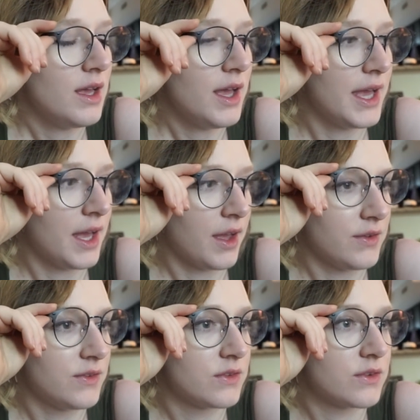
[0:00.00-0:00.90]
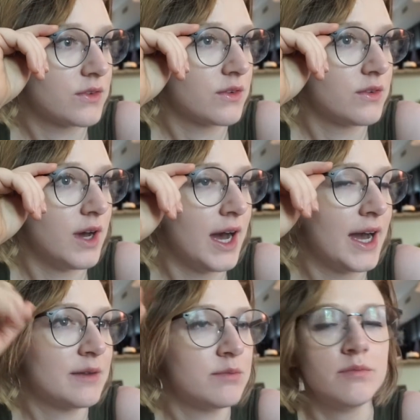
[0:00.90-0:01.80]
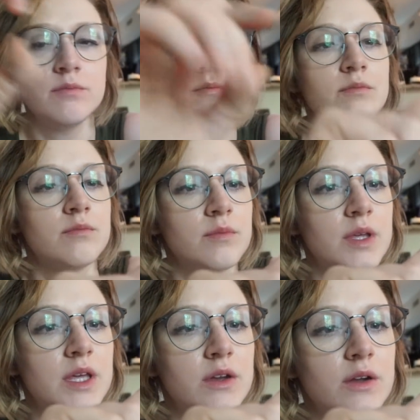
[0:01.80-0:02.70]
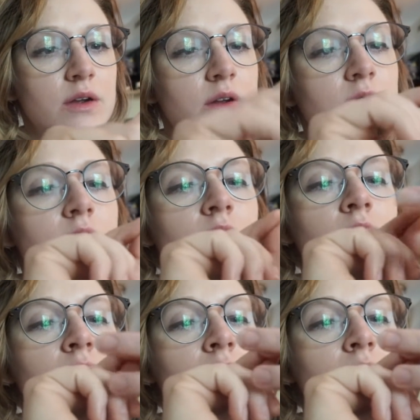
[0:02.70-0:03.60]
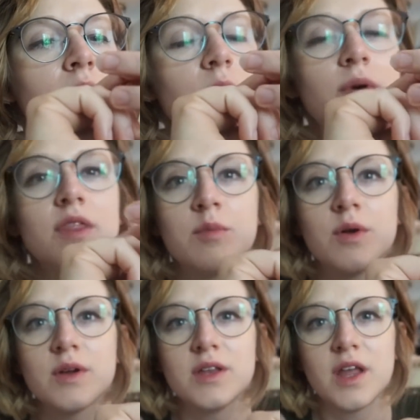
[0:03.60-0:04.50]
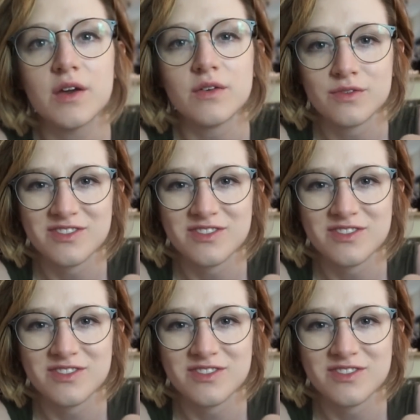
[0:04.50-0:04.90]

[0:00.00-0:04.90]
And I'm here with a broken nail.